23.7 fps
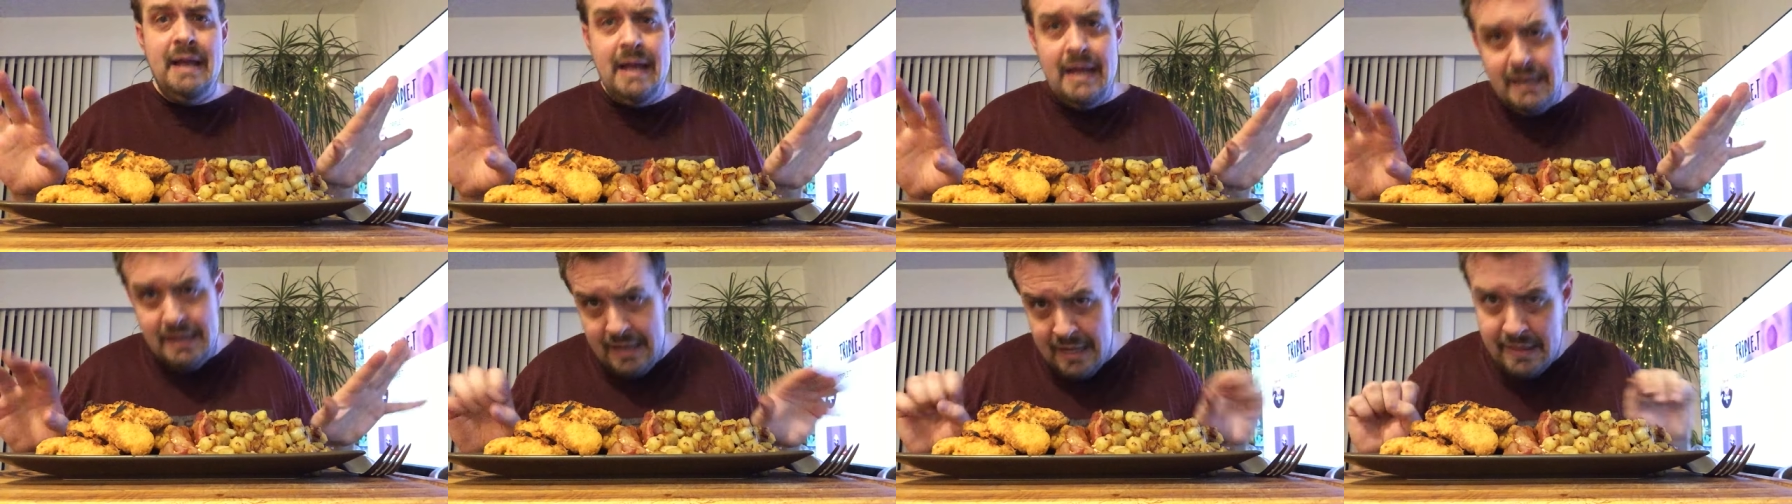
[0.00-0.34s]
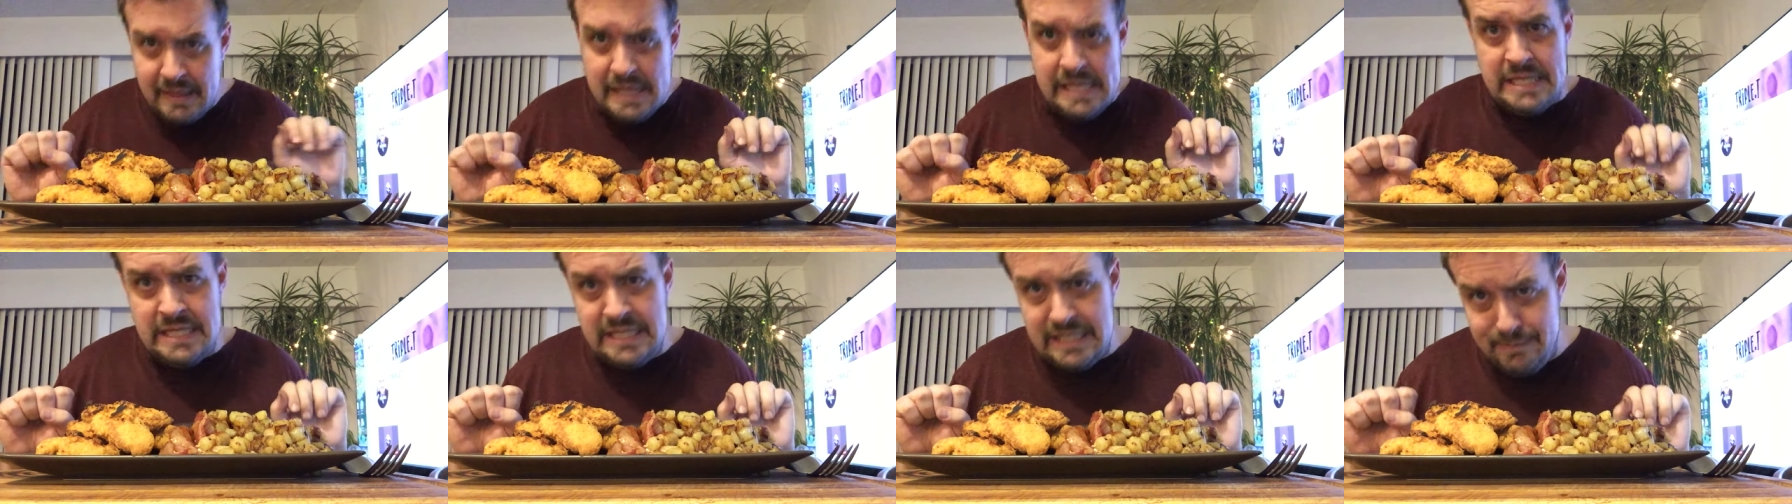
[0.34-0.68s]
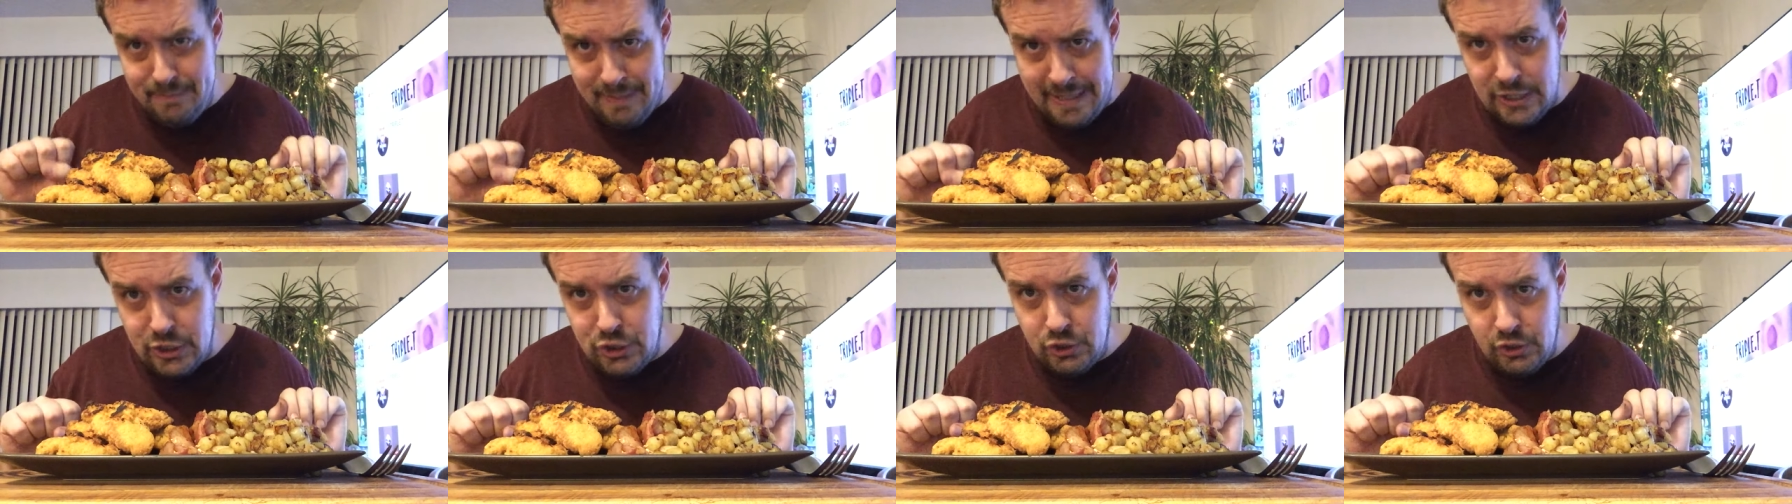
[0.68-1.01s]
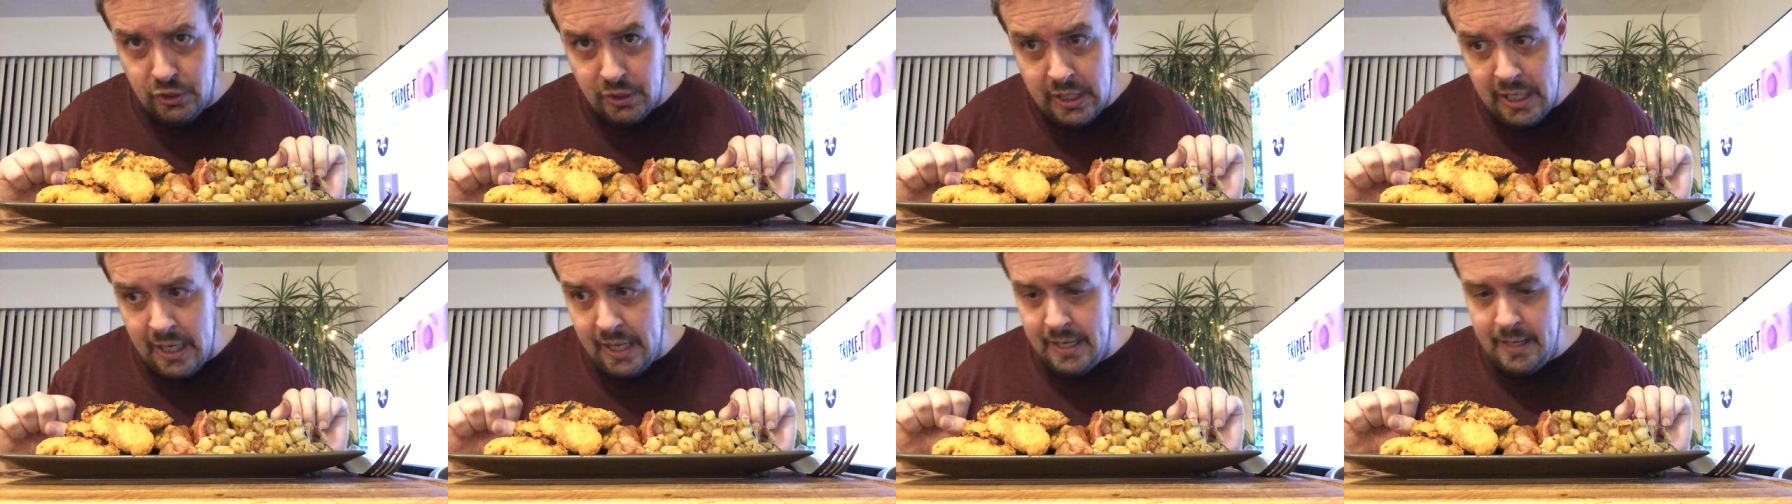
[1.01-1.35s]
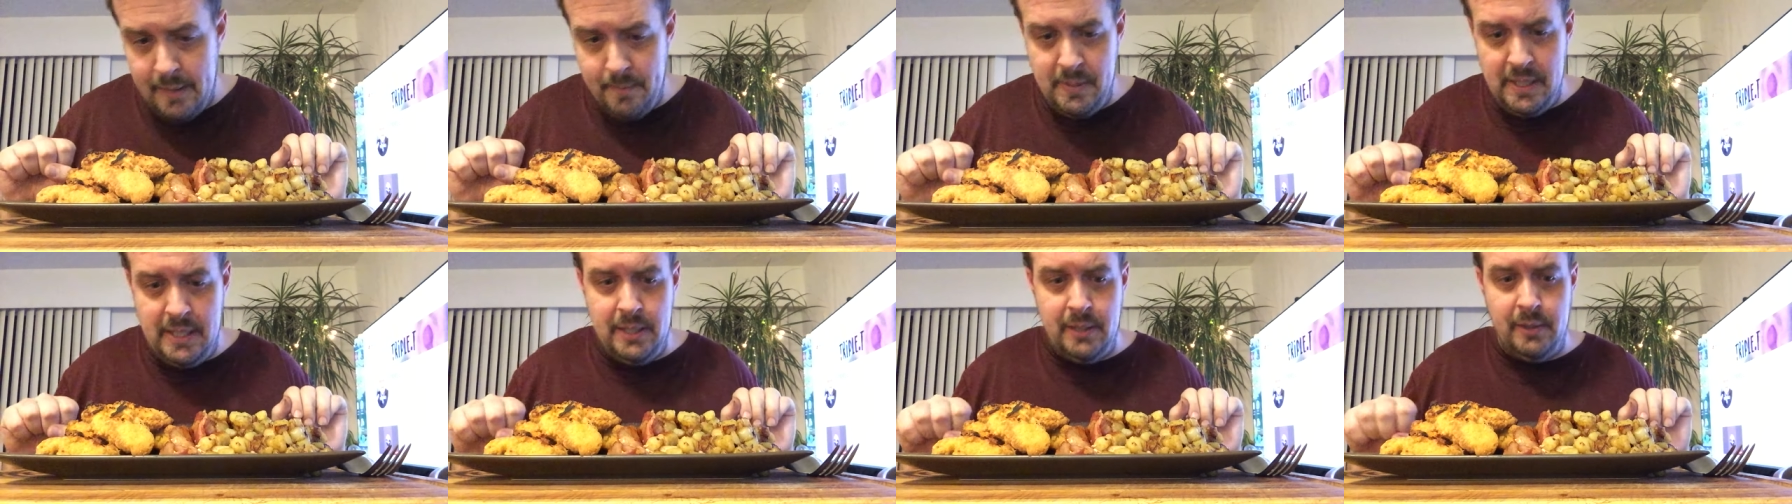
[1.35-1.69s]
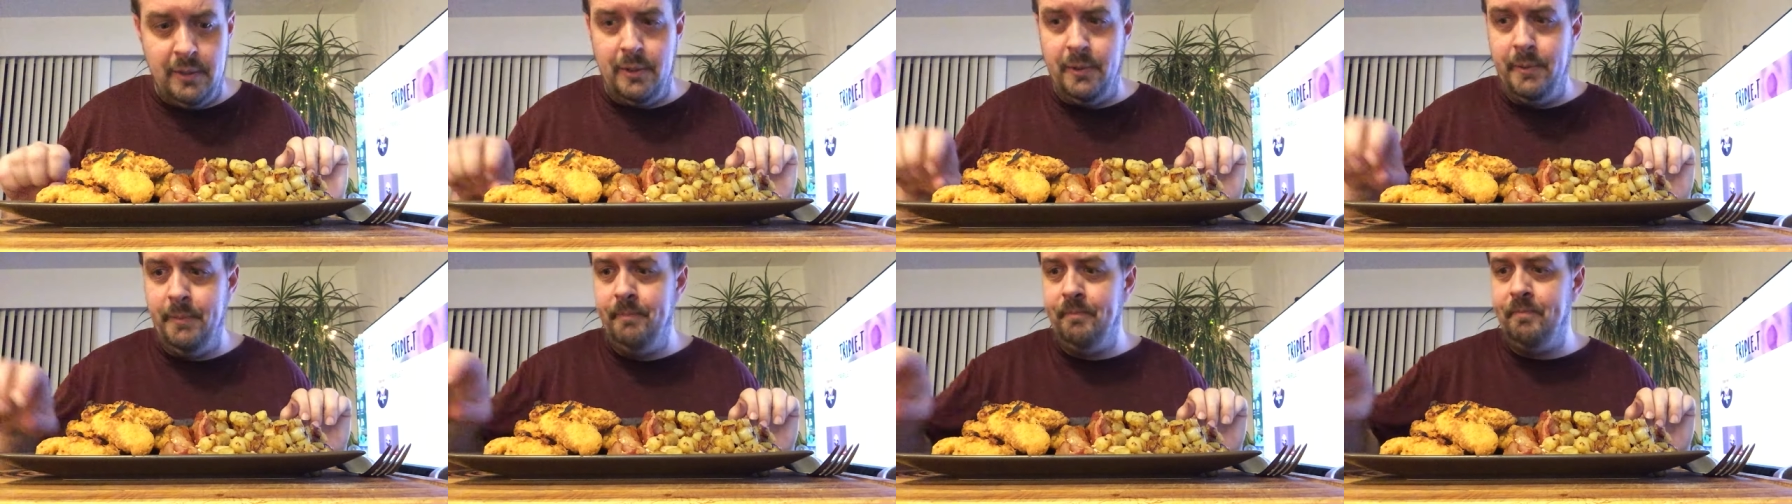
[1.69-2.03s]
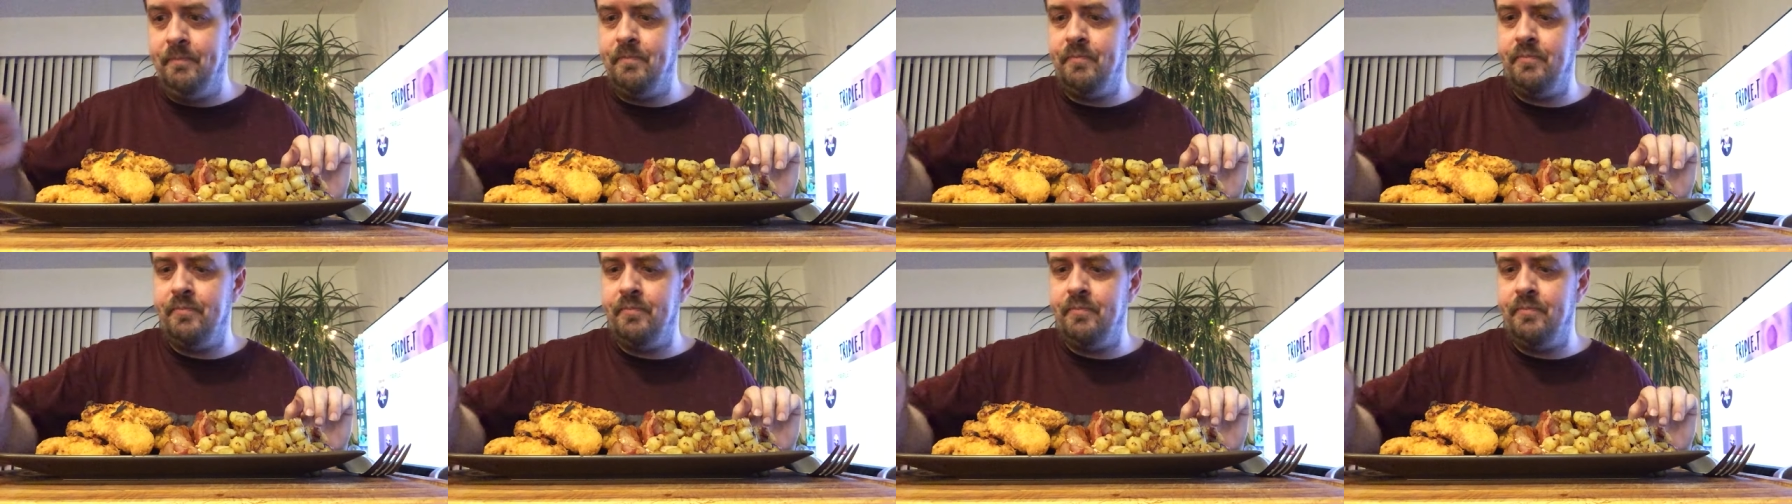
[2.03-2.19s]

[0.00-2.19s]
A nothing special kind of meal.